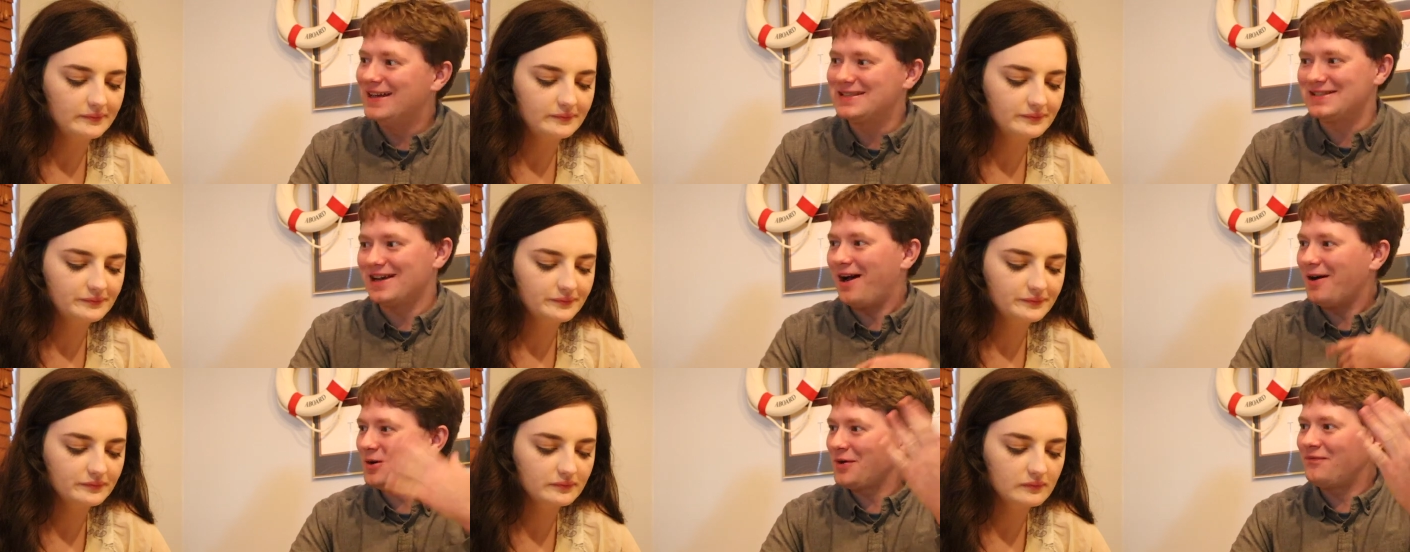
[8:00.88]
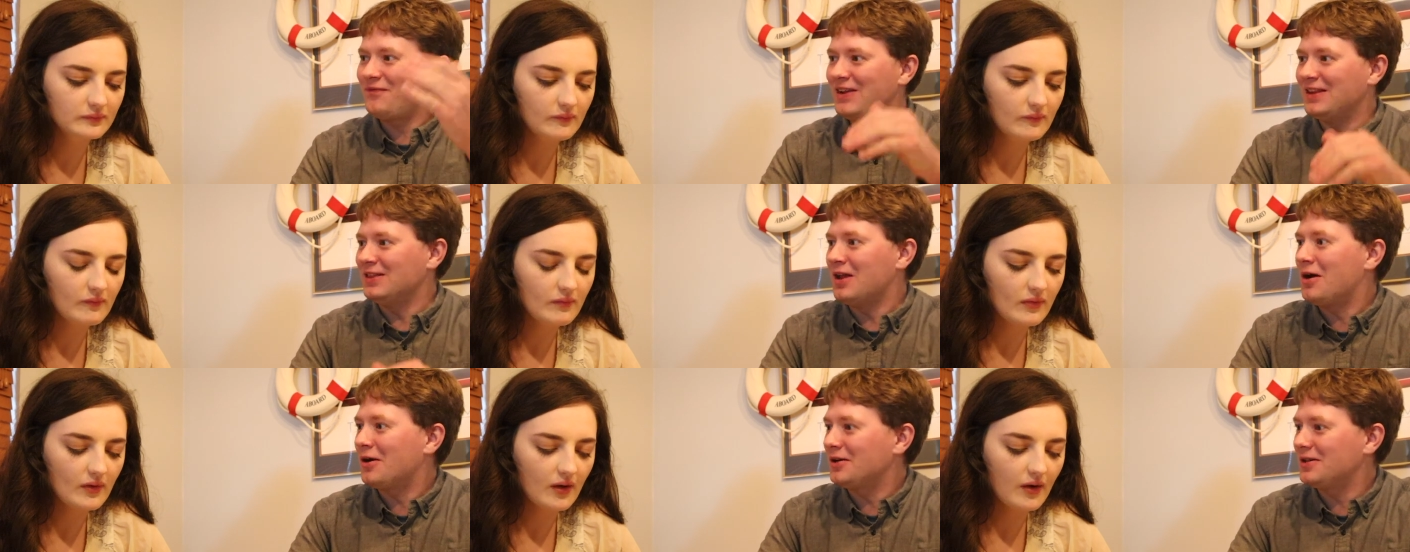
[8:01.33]
Speaker 1: It's 100
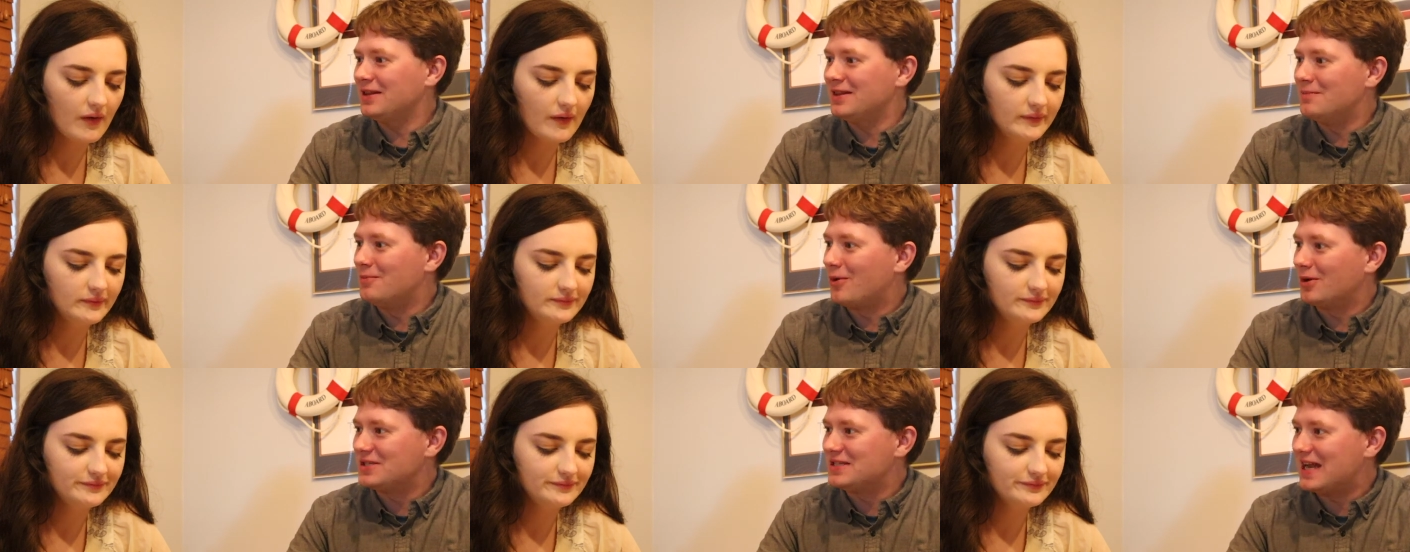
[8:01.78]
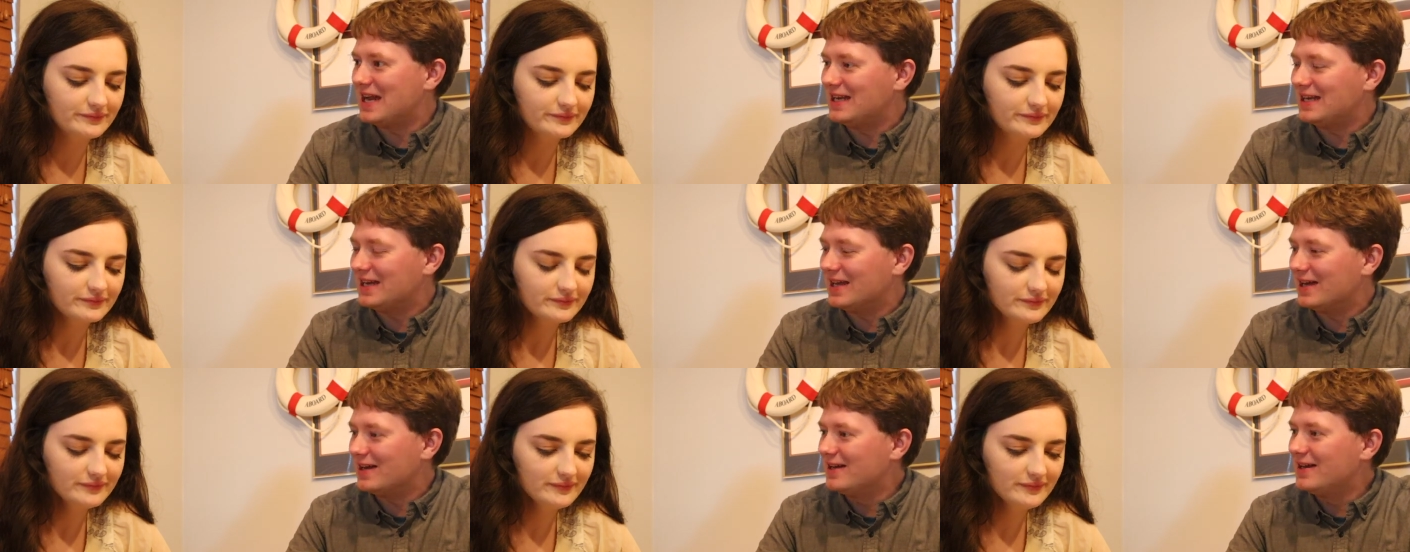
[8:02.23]
feet longer than the
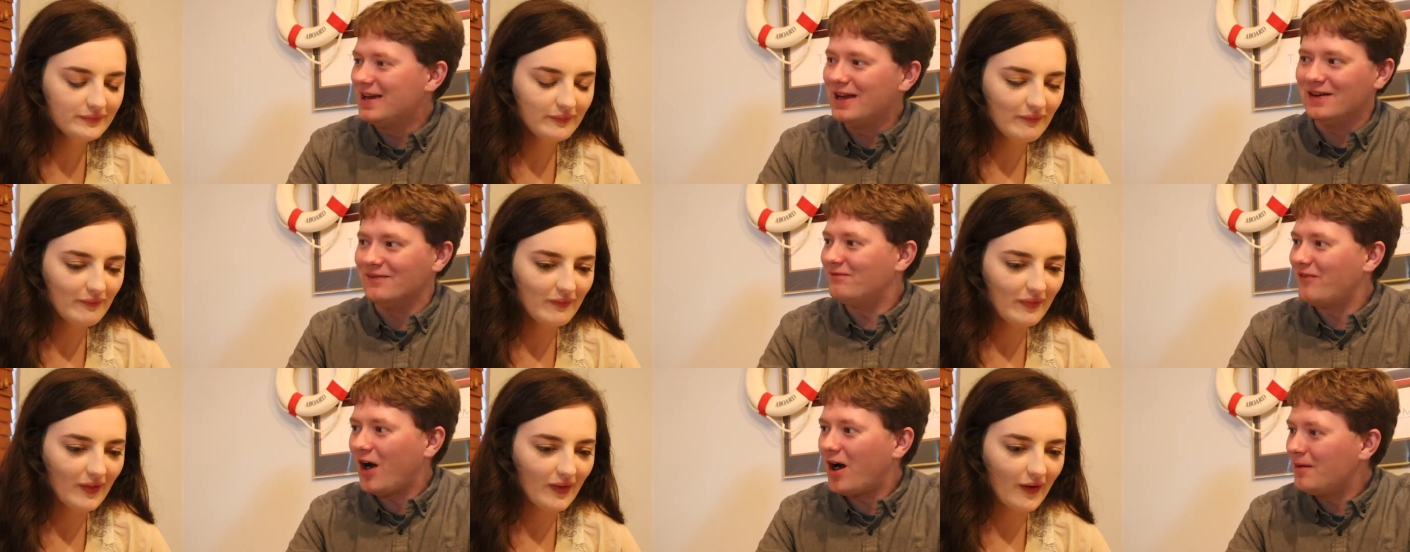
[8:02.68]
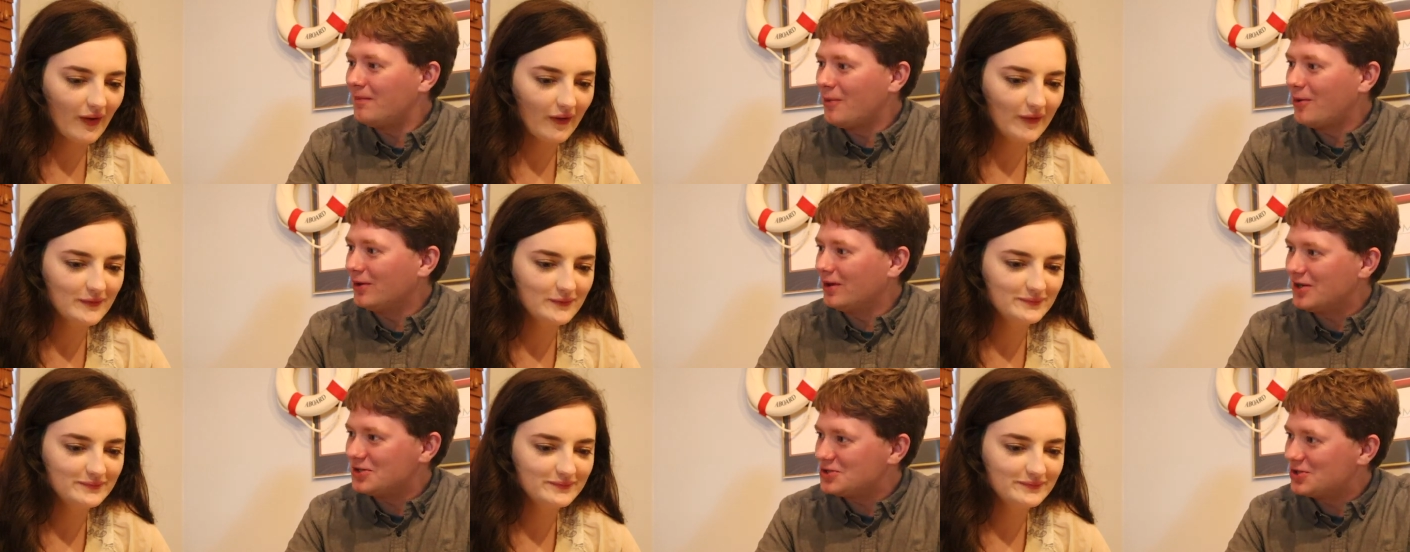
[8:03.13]
Mauretania, and far
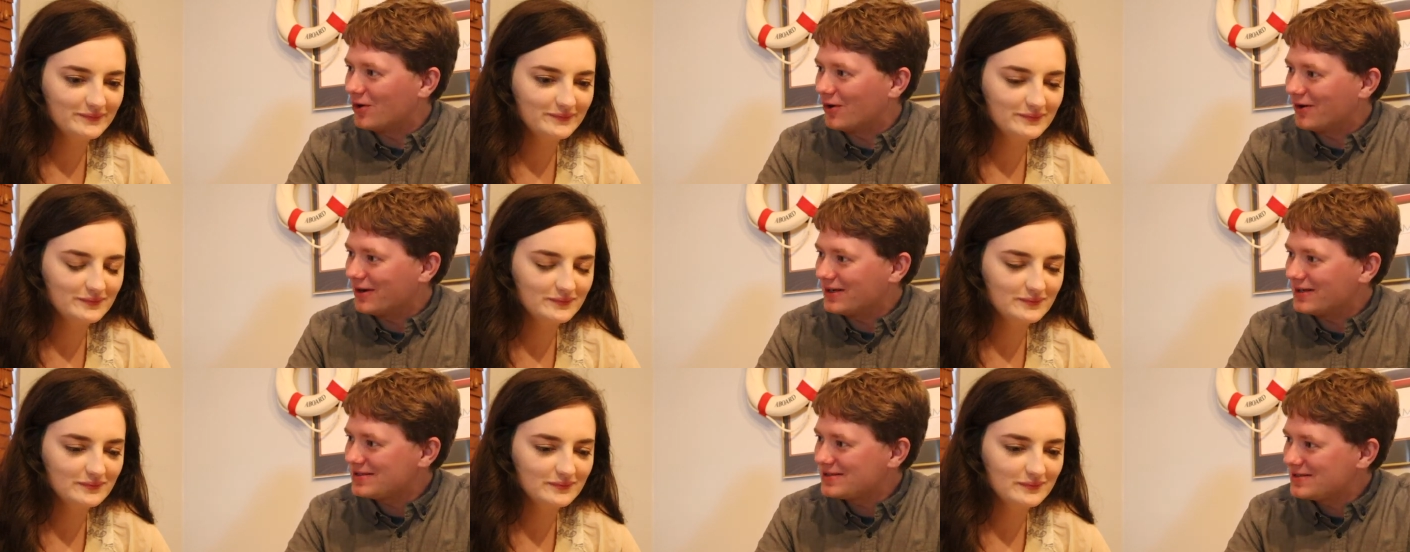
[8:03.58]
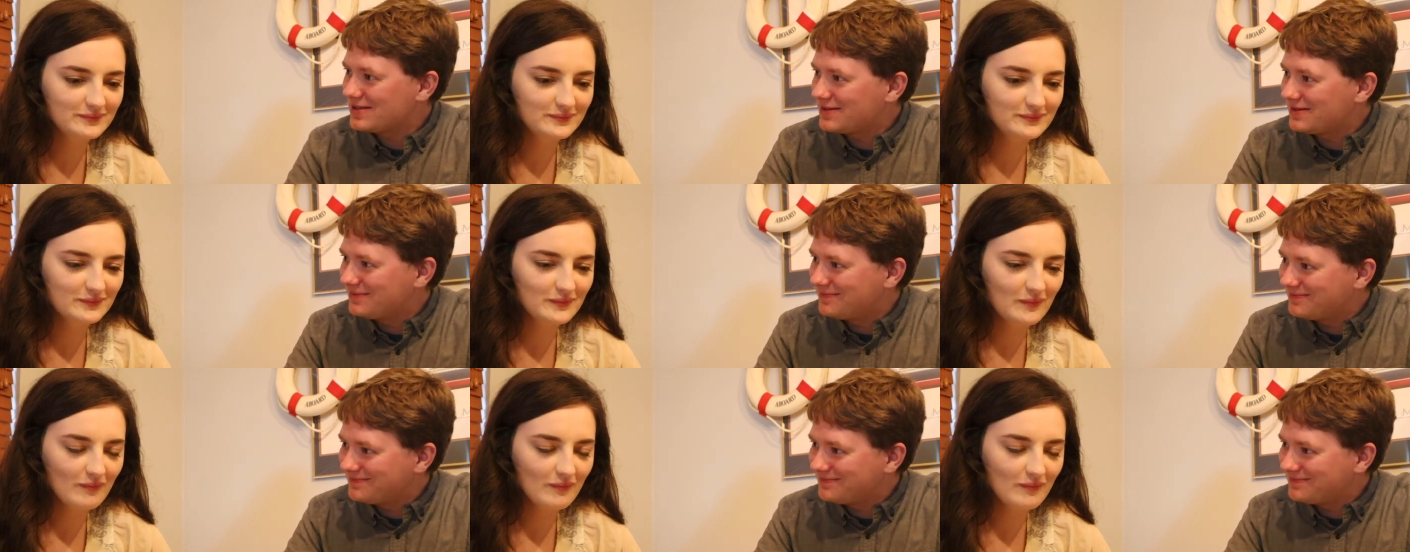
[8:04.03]
more luxurious.